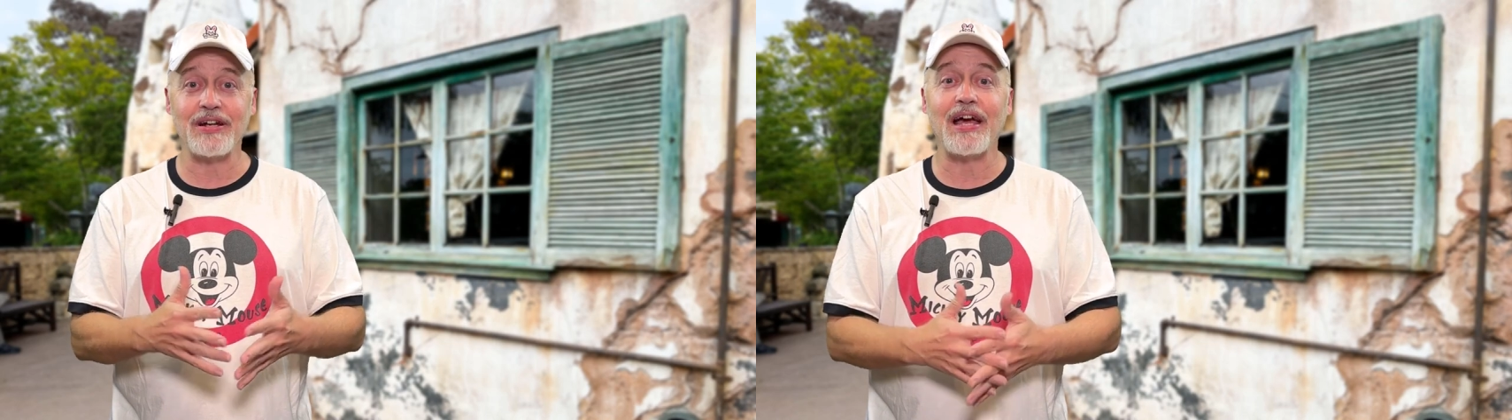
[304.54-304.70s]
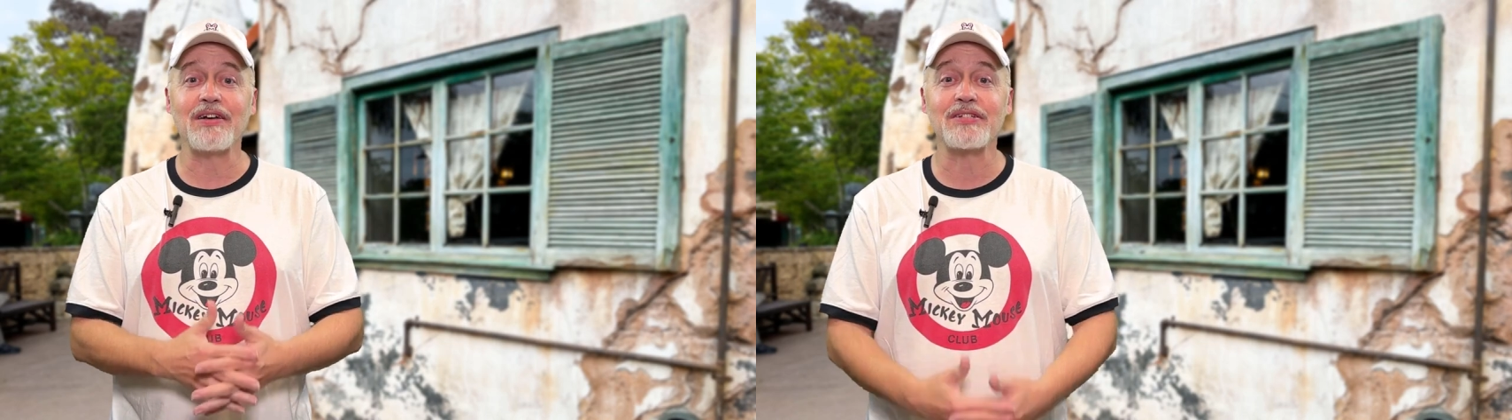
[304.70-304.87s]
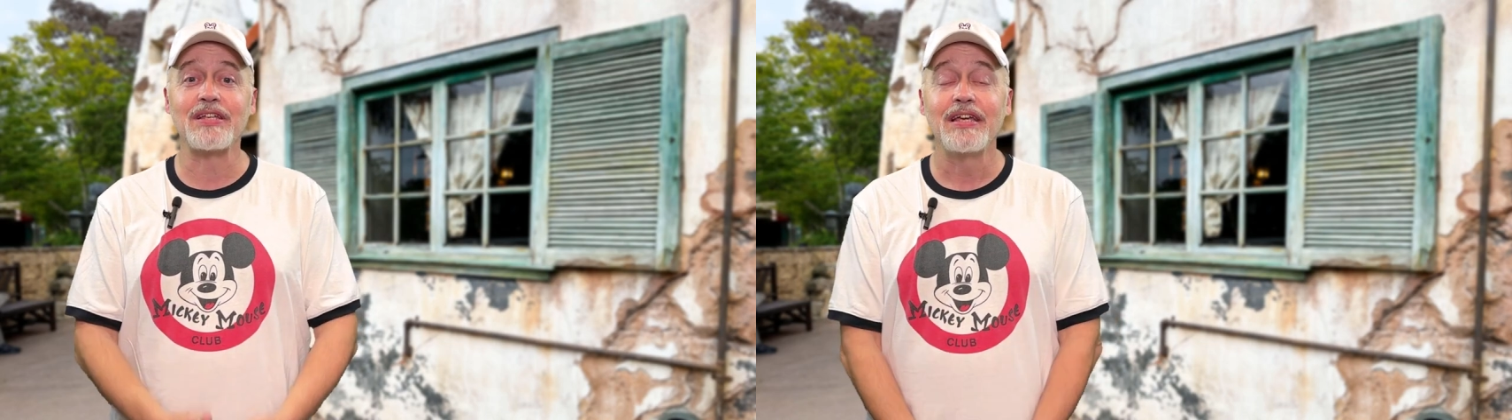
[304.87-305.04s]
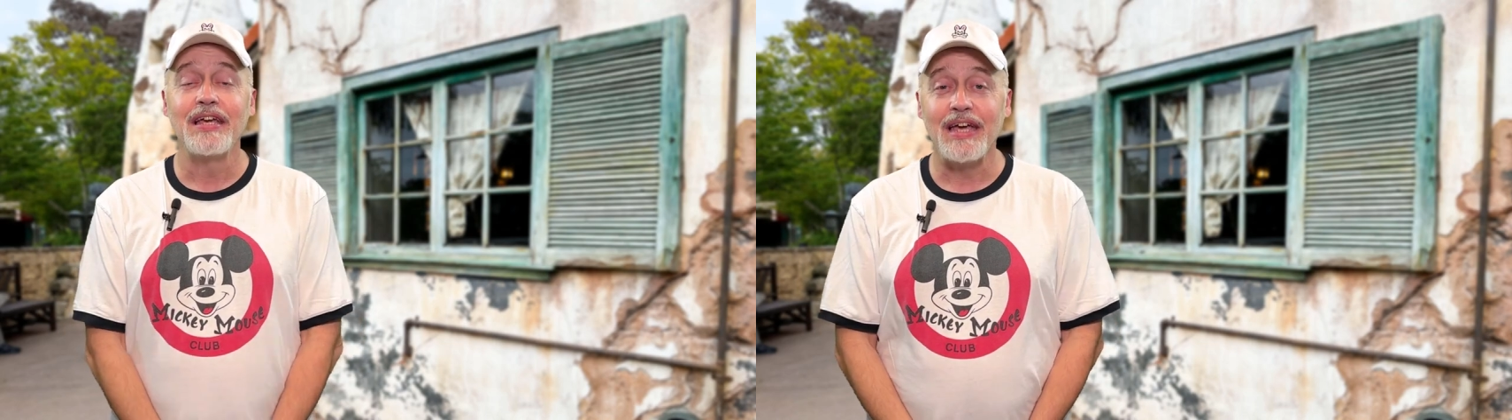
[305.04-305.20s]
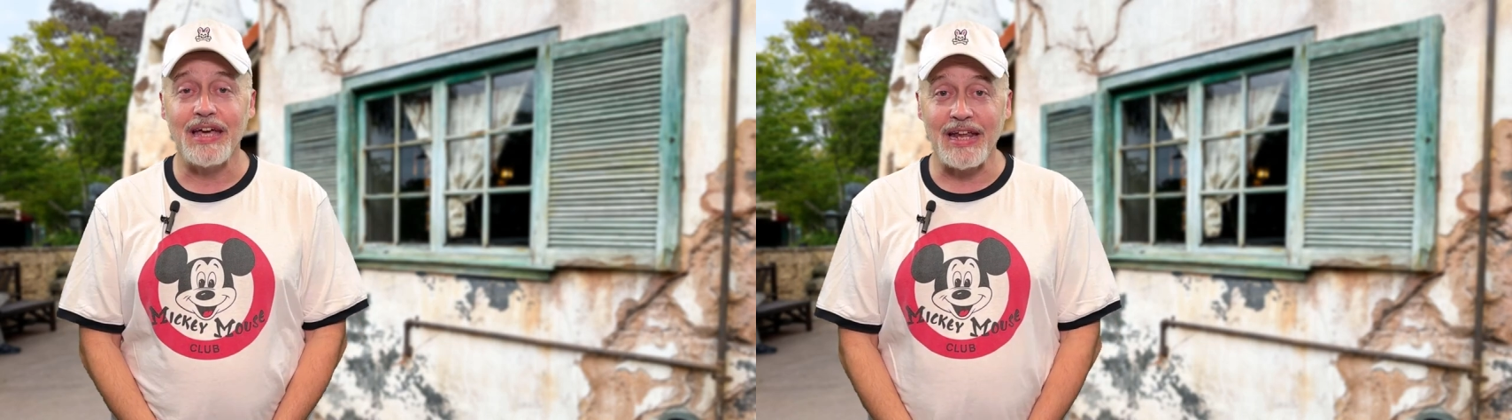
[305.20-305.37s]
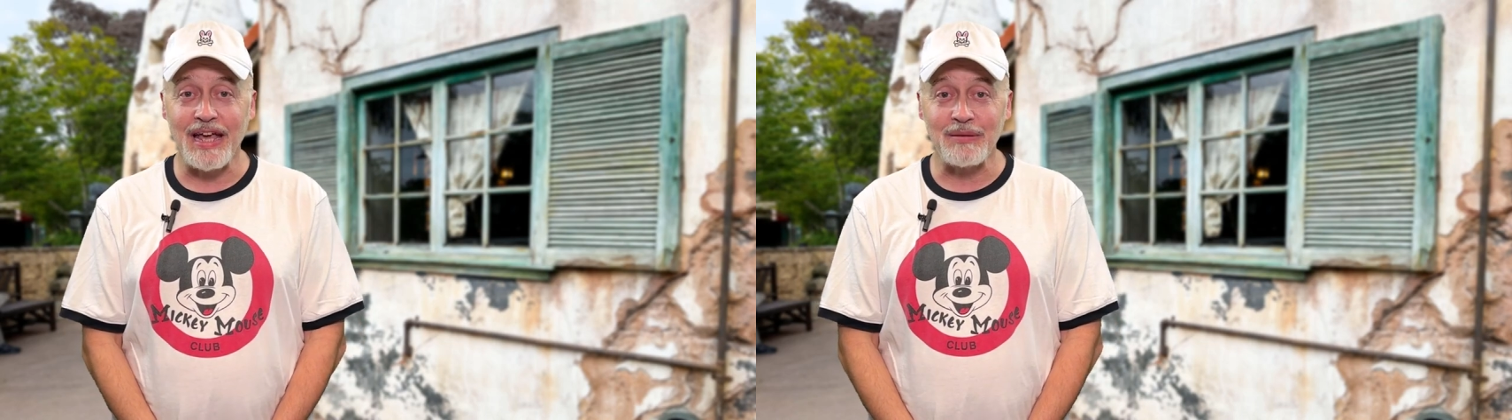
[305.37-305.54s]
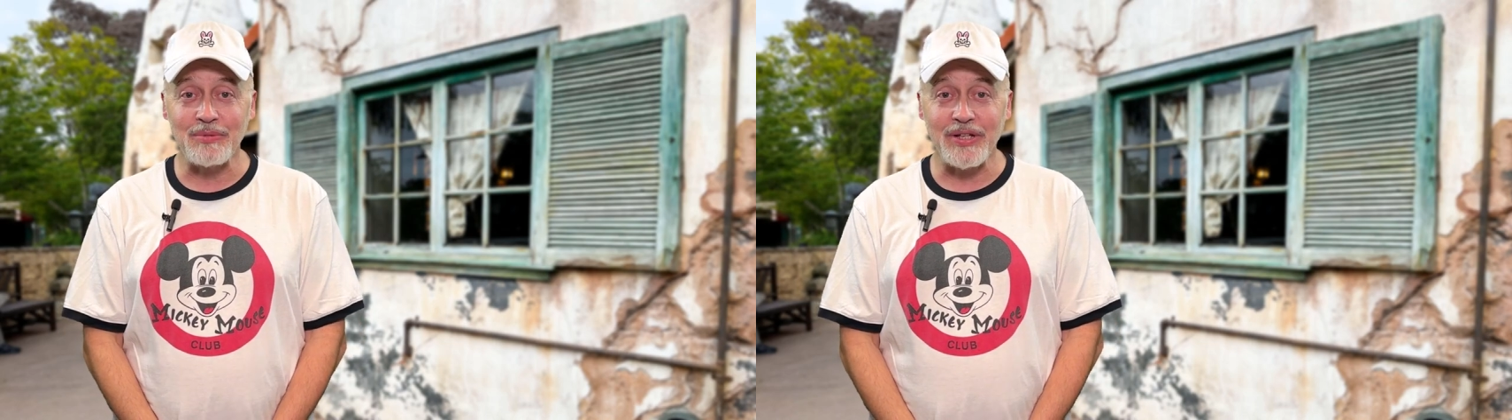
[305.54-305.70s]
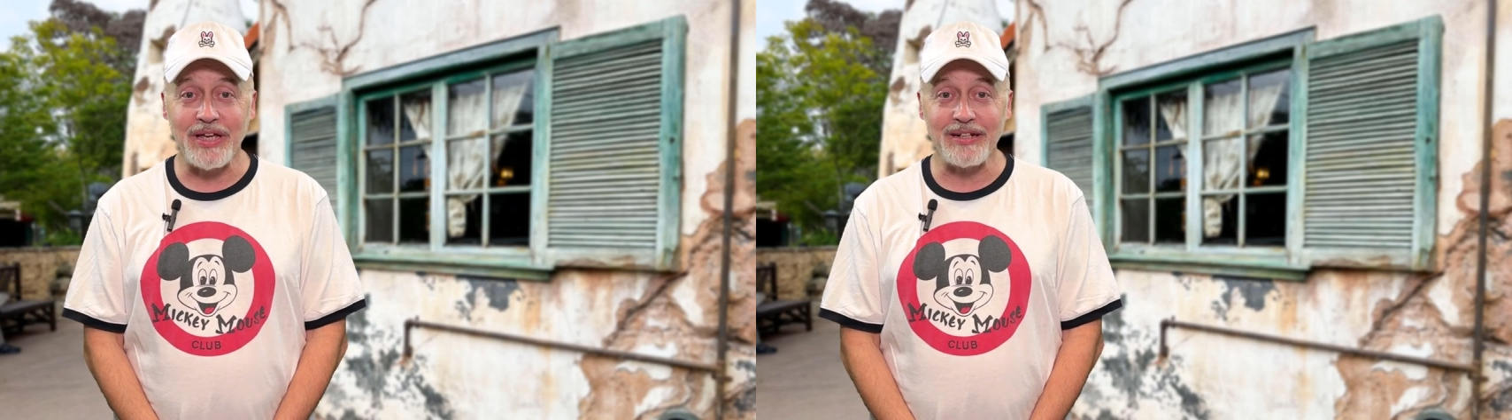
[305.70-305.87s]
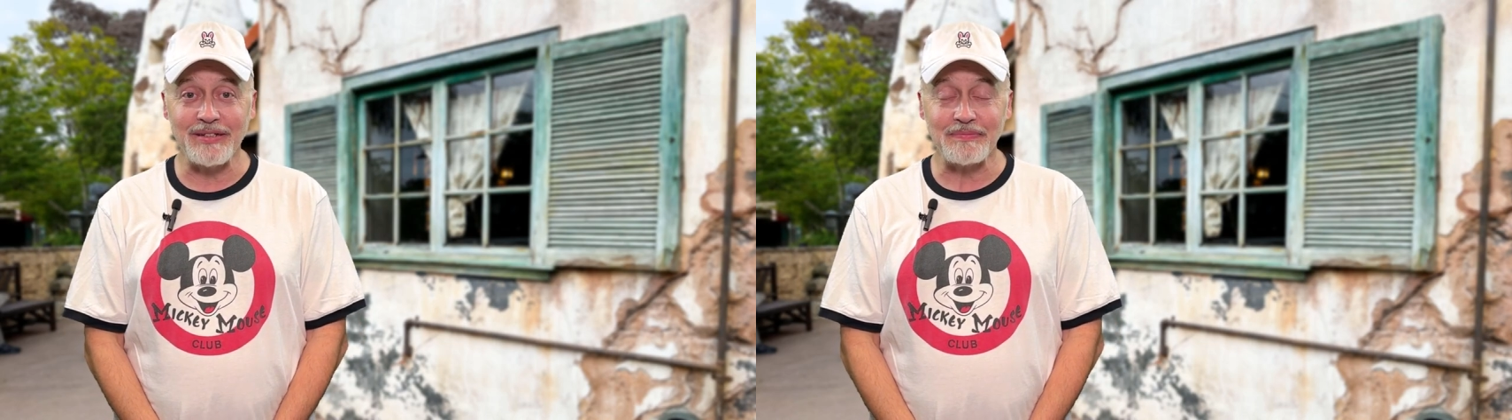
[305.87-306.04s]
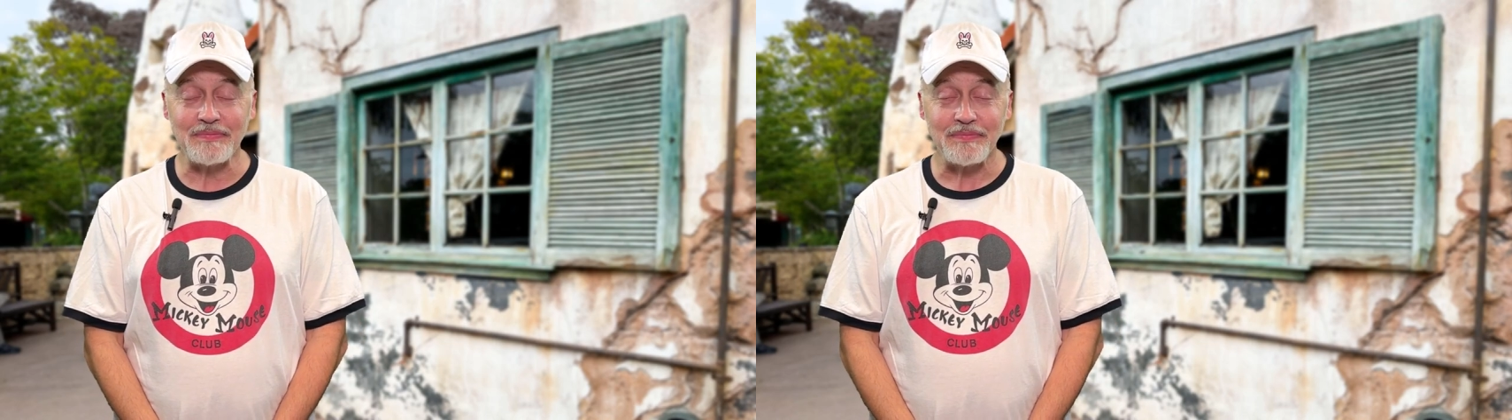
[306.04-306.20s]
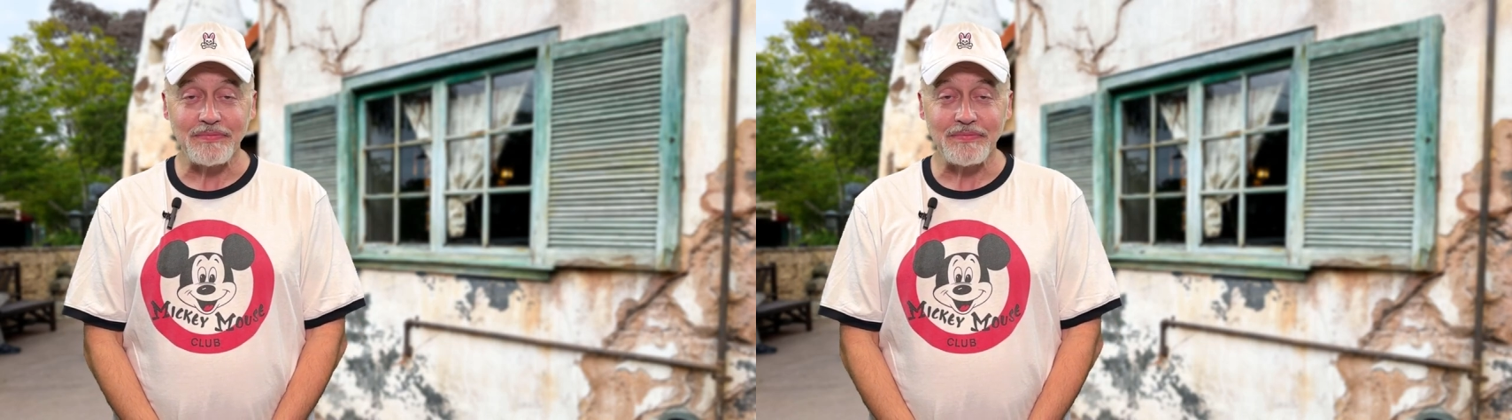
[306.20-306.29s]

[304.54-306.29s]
House at Animal Kingdom.